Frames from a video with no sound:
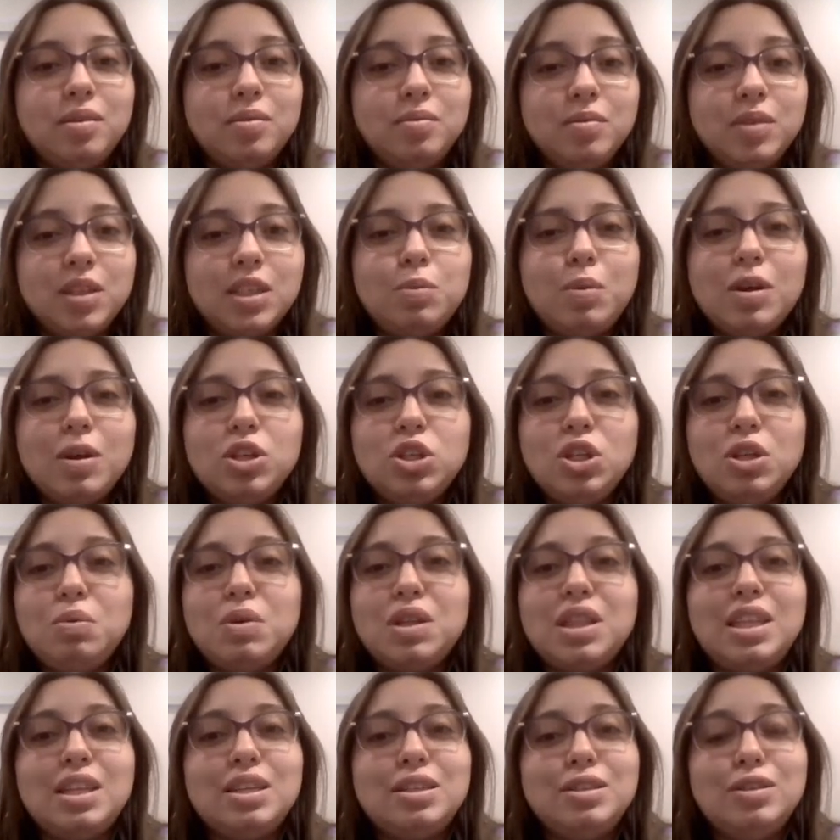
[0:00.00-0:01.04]
especially
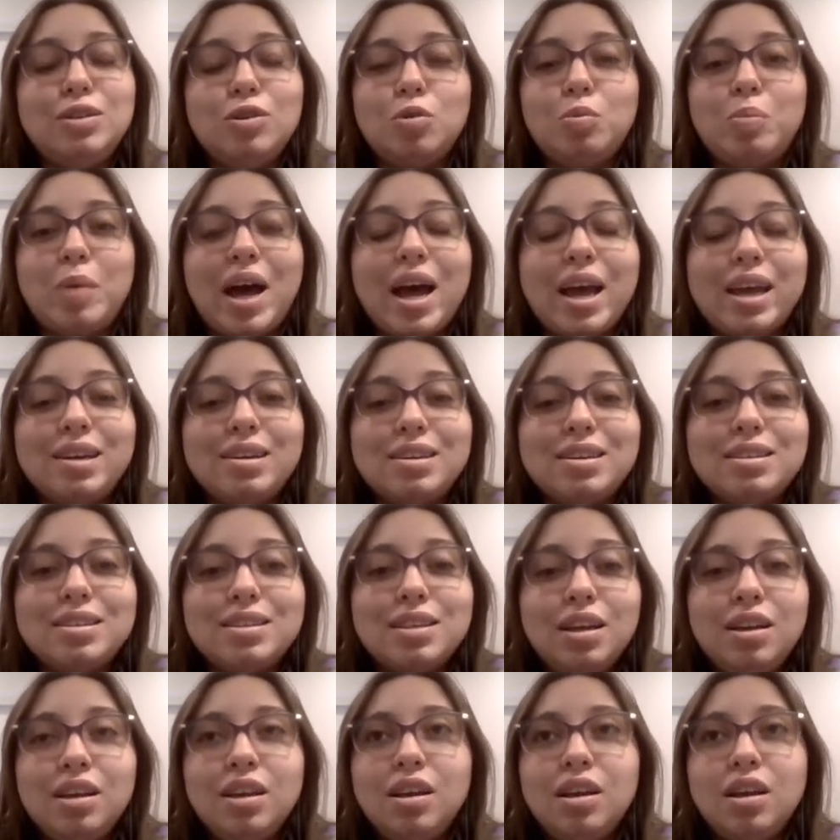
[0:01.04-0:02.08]
with these new buyers
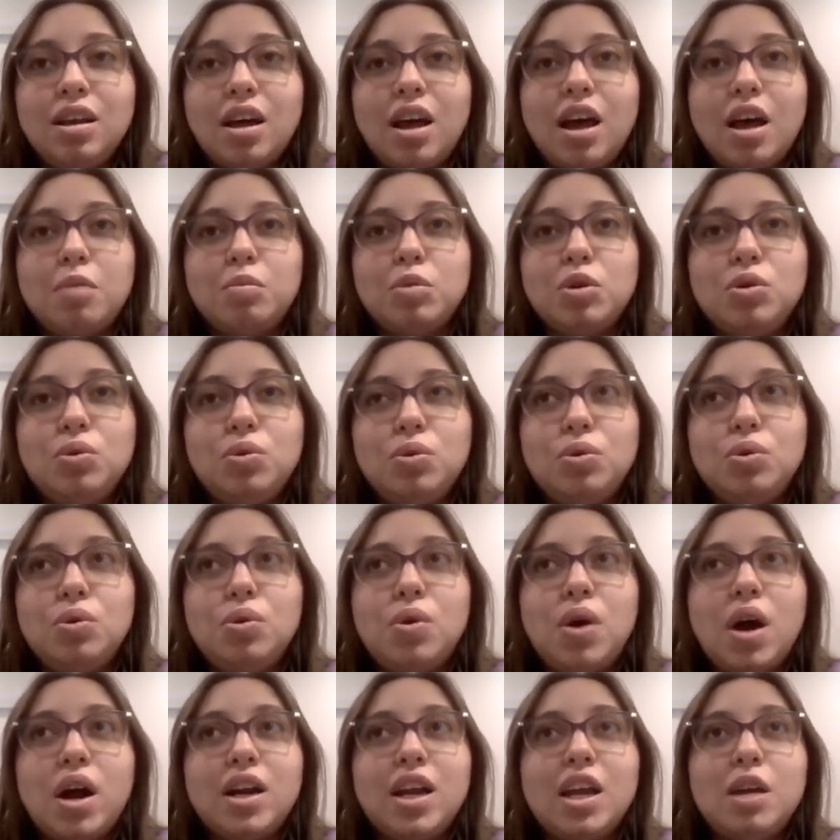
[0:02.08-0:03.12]

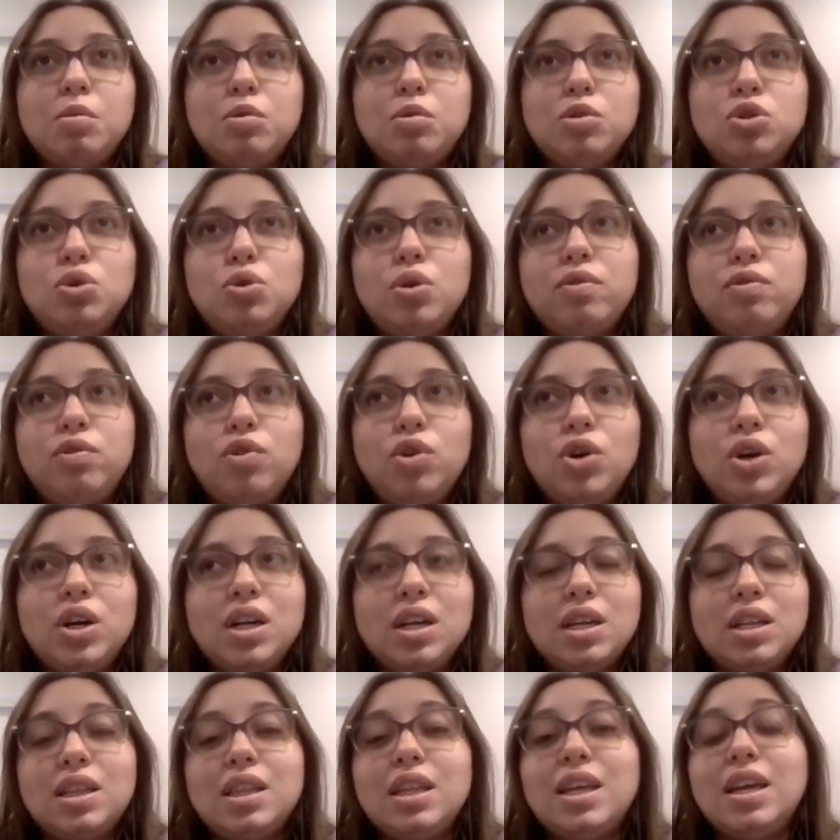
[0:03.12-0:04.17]
who are able to
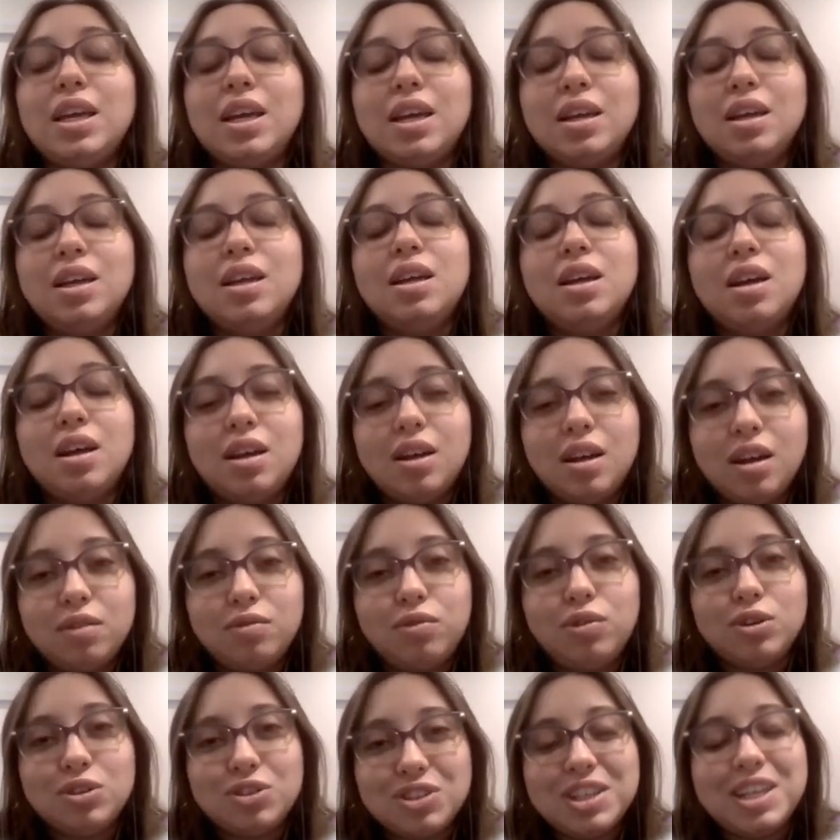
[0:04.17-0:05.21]
afford the,
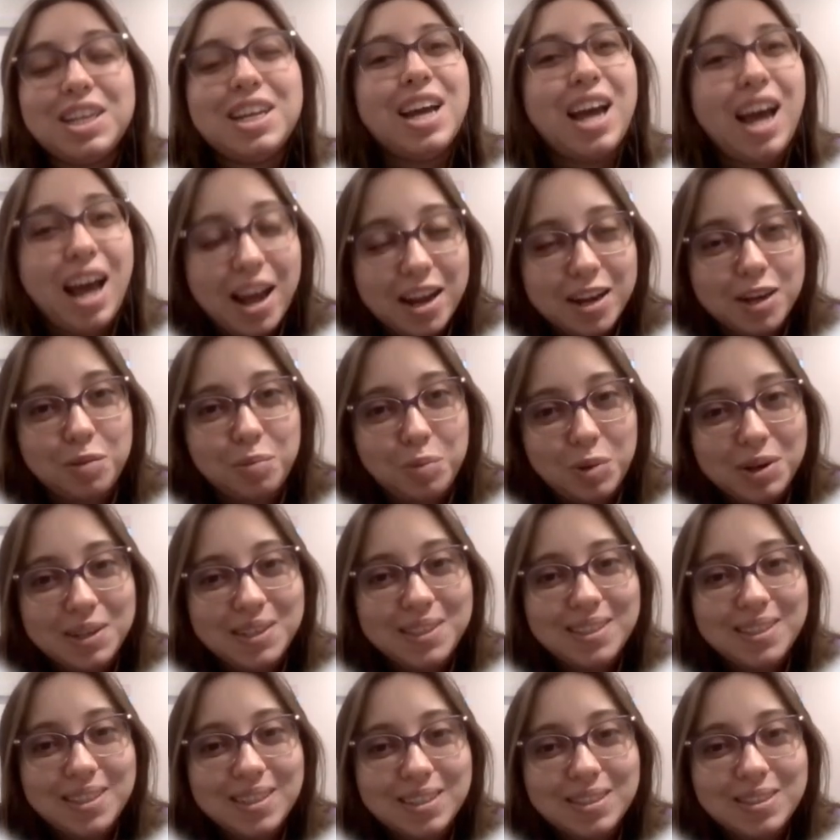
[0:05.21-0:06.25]
unfortunately, higher
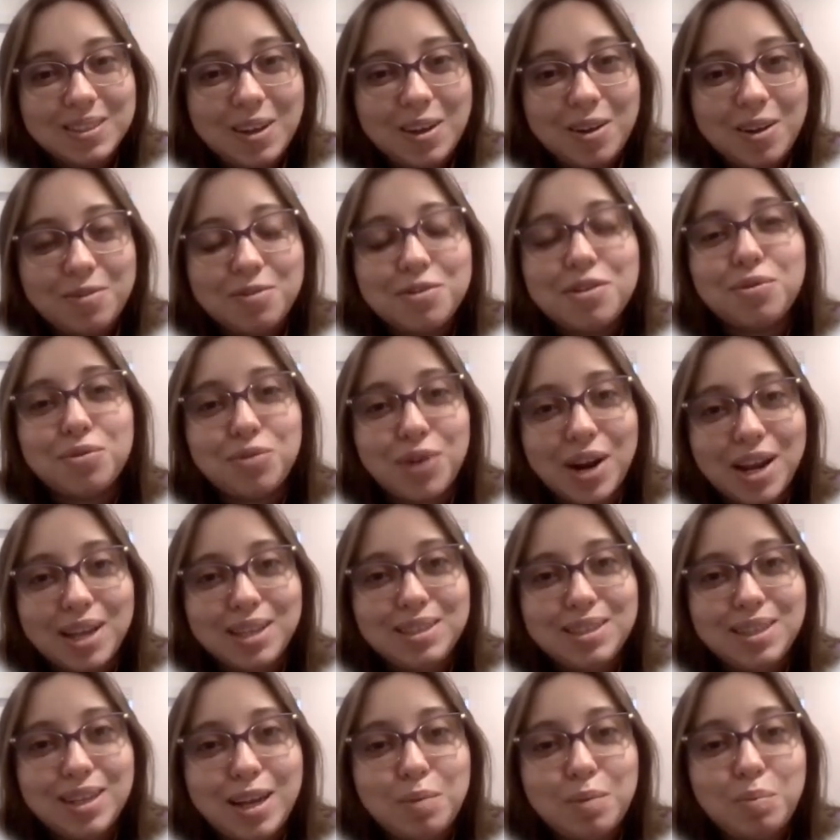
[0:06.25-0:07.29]
prices of
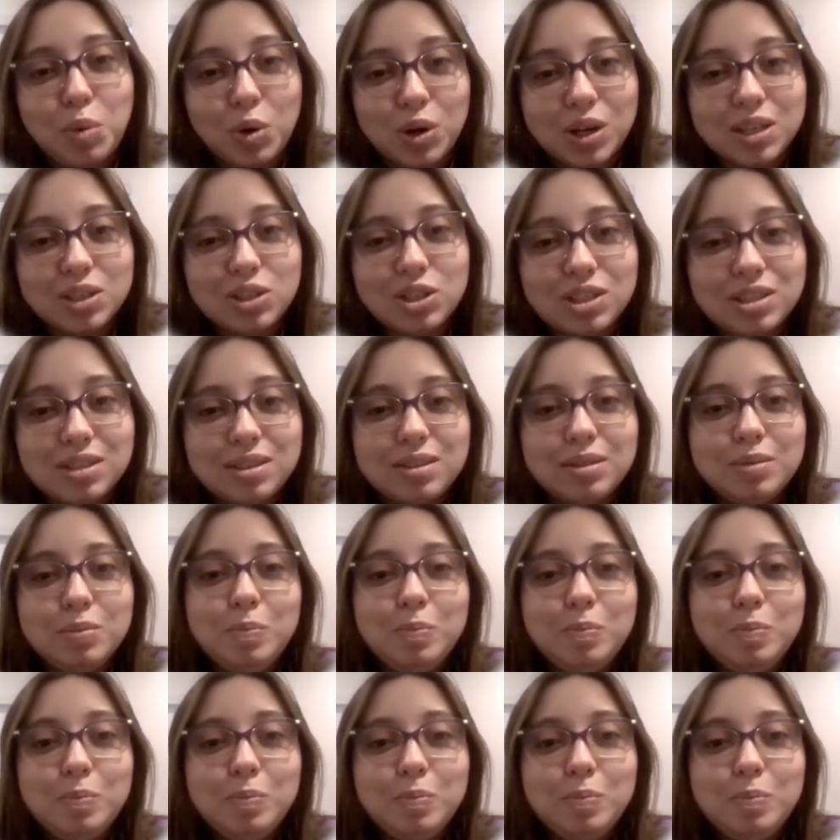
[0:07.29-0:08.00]
rent and mortgages.